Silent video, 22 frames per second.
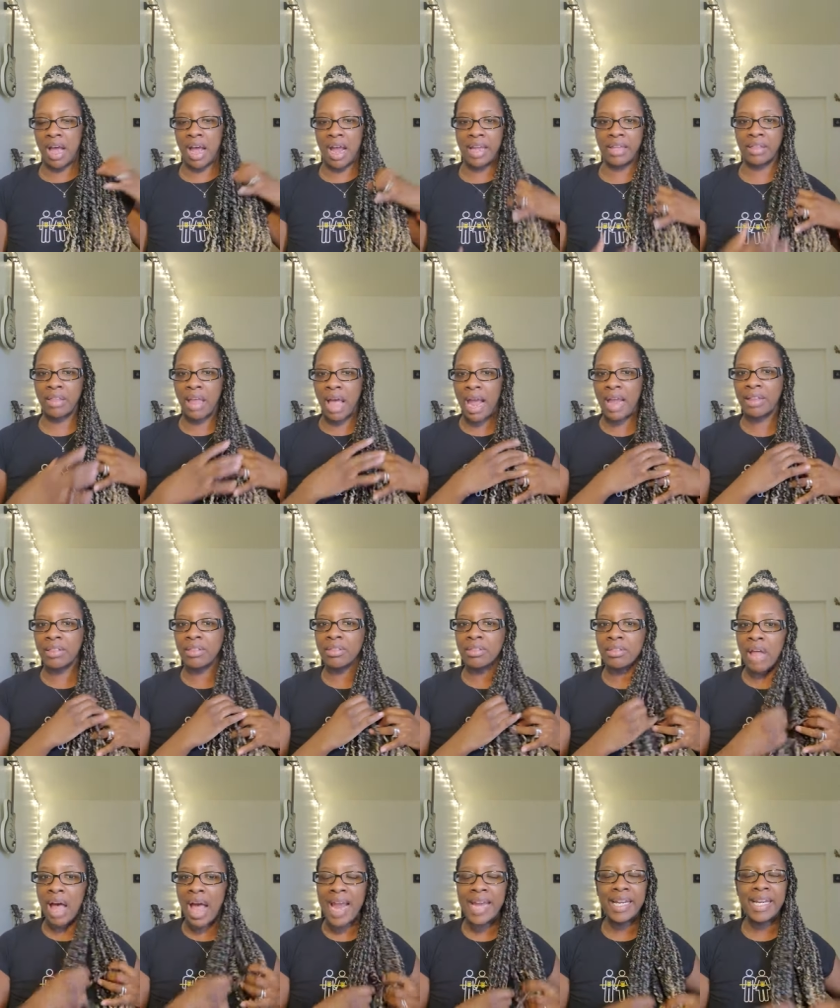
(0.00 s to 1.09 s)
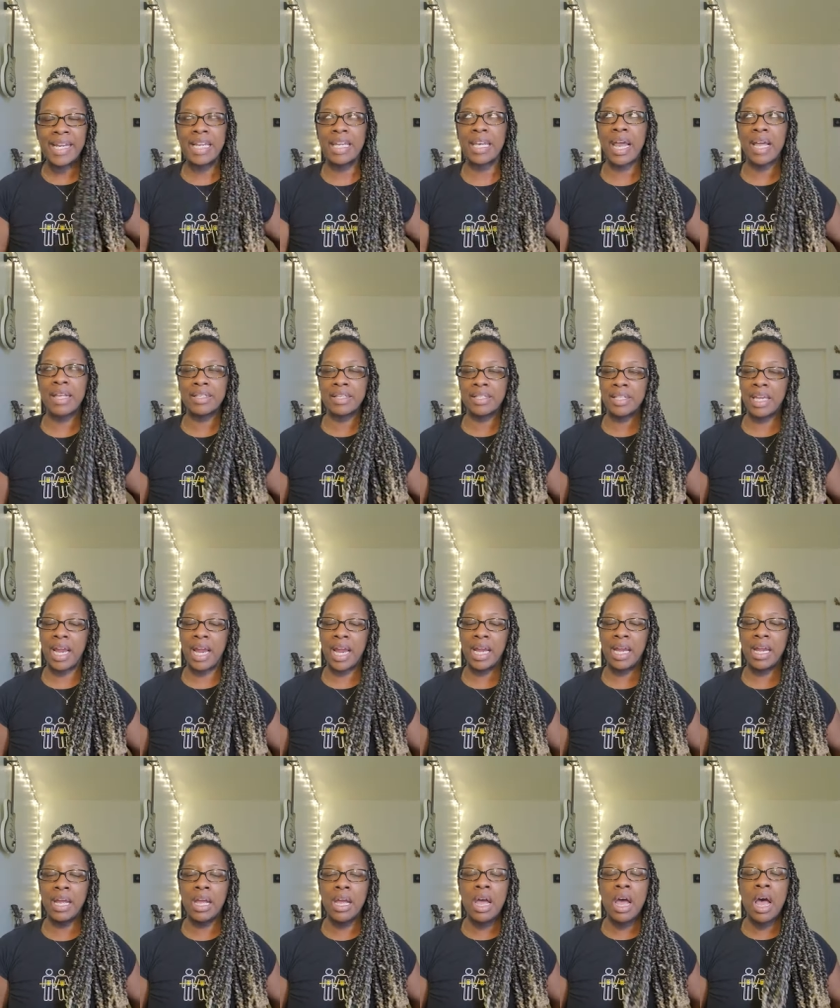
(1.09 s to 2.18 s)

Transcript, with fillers: I, I, I cannot say